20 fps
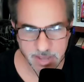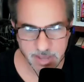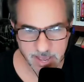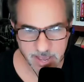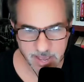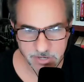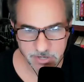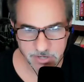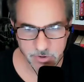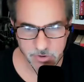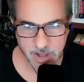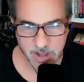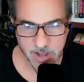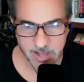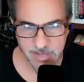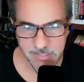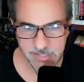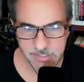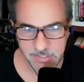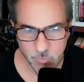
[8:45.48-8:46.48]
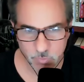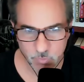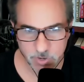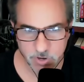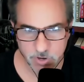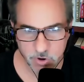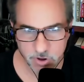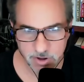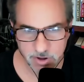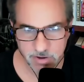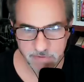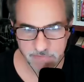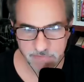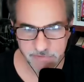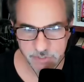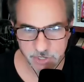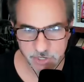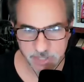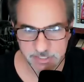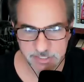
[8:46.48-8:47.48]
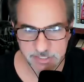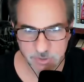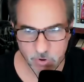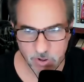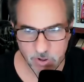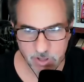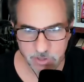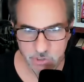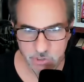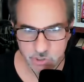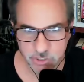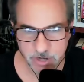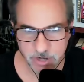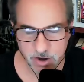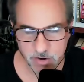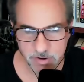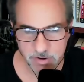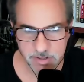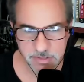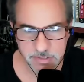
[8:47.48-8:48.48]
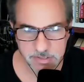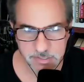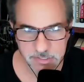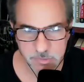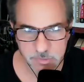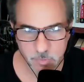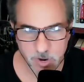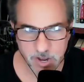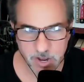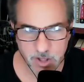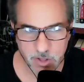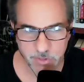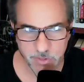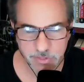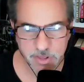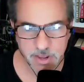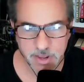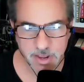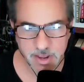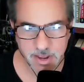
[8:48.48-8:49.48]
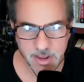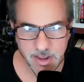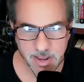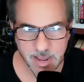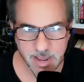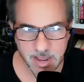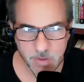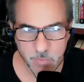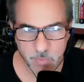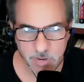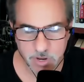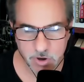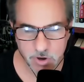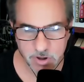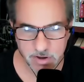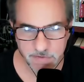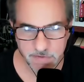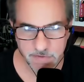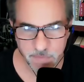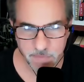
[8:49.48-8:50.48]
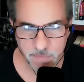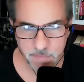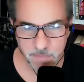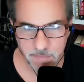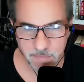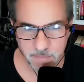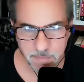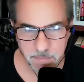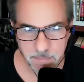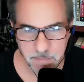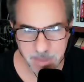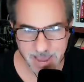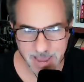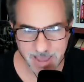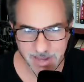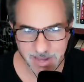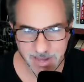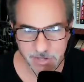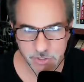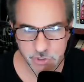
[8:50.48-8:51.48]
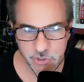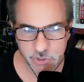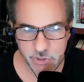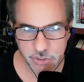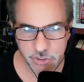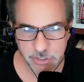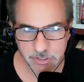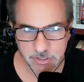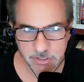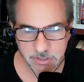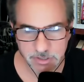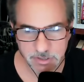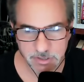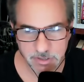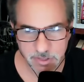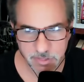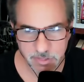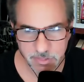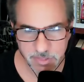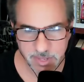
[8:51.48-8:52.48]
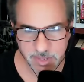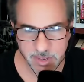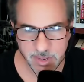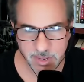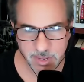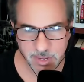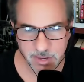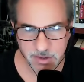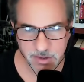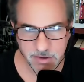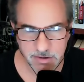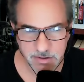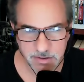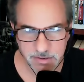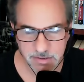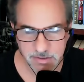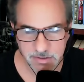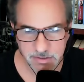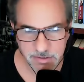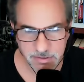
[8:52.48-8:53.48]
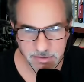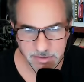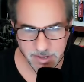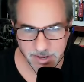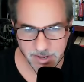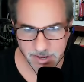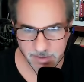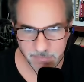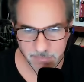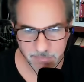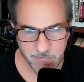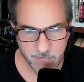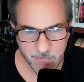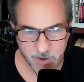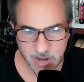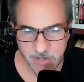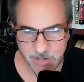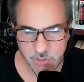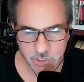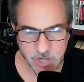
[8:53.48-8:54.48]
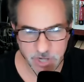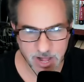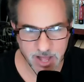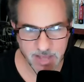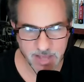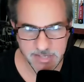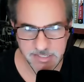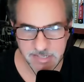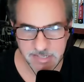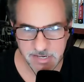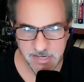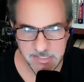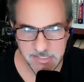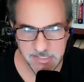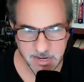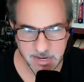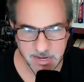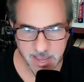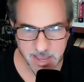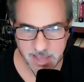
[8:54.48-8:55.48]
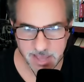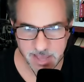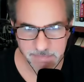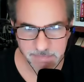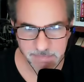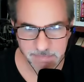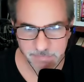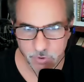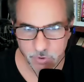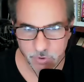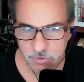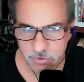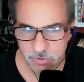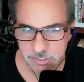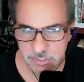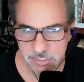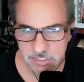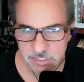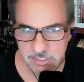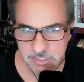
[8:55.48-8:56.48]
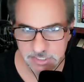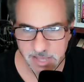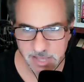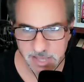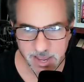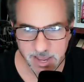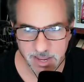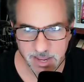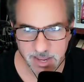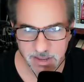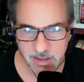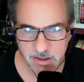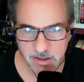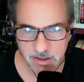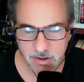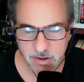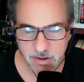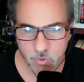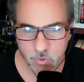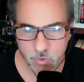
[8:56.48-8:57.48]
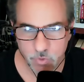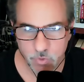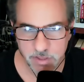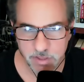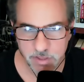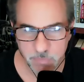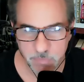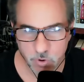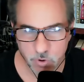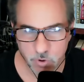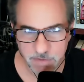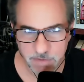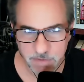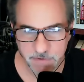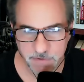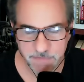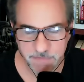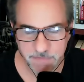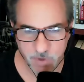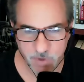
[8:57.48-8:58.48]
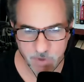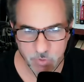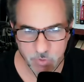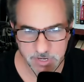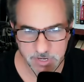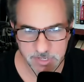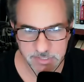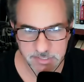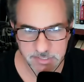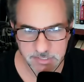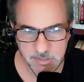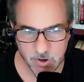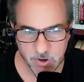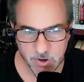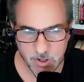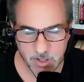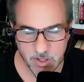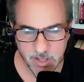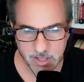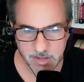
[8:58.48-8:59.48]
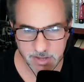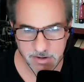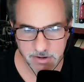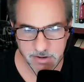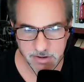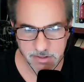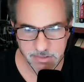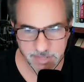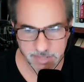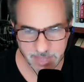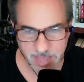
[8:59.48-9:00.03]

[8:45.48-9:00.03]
And you guys, we could have just all shared in this wealth and we could have managed the franchise. Because again, who's to say with more of a focus on the